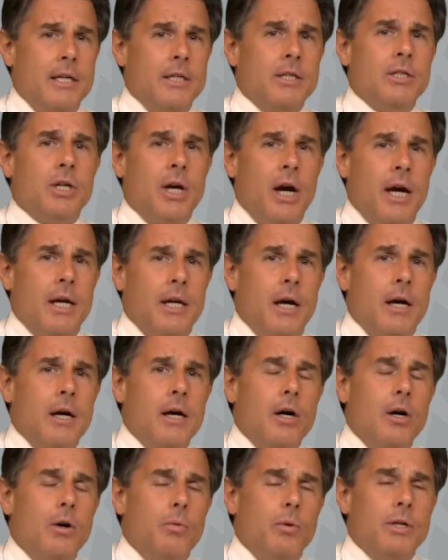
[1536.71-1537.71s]
in
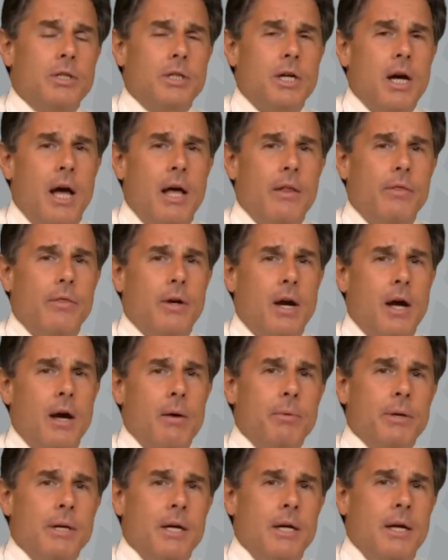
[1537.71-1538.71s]
China, which got the
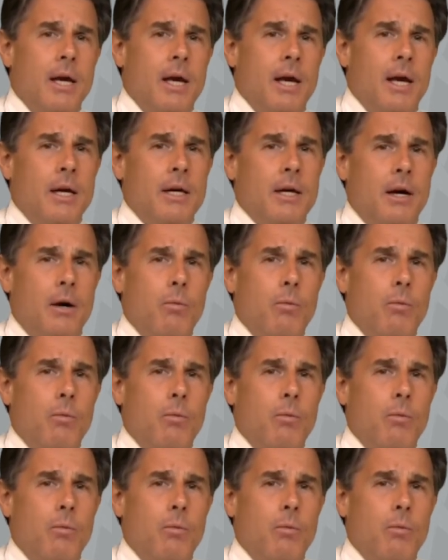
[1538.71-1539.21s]
company a,